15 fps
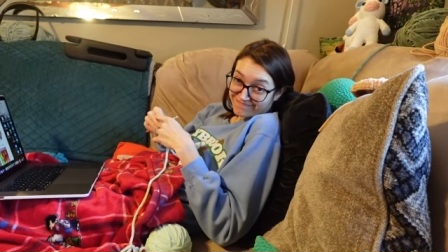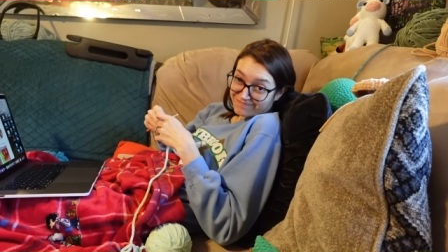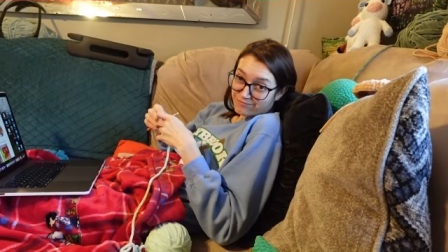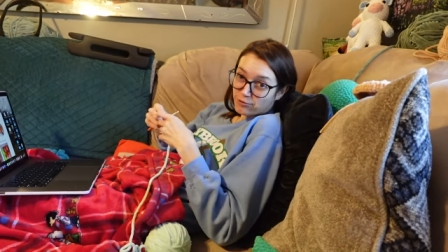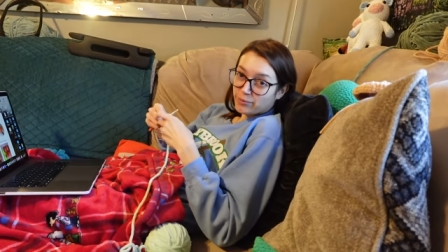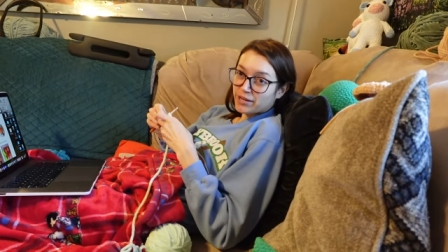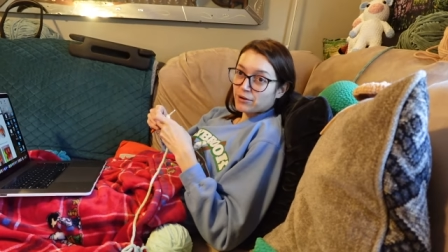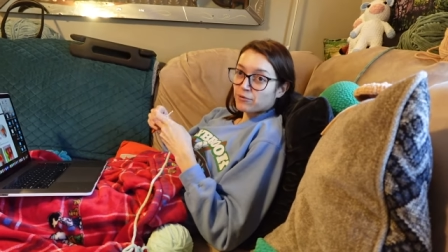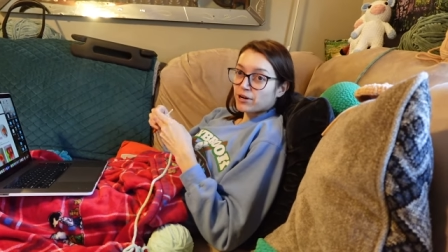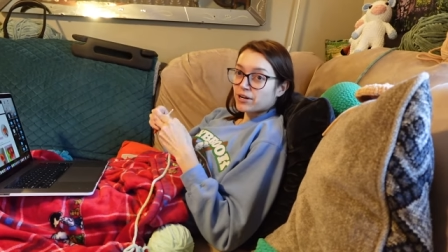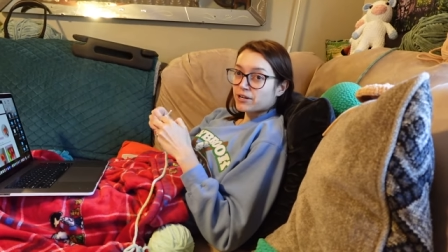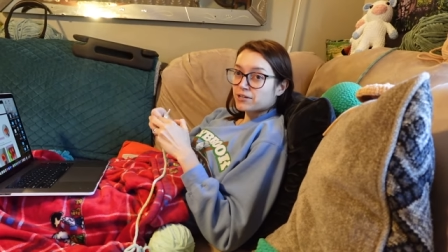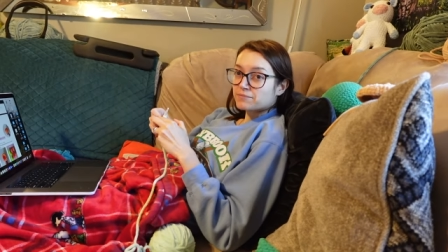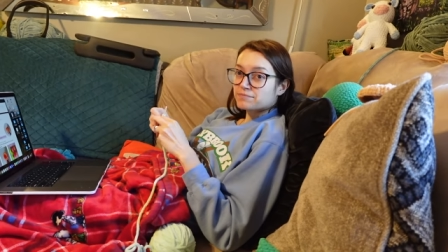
We'll make it work.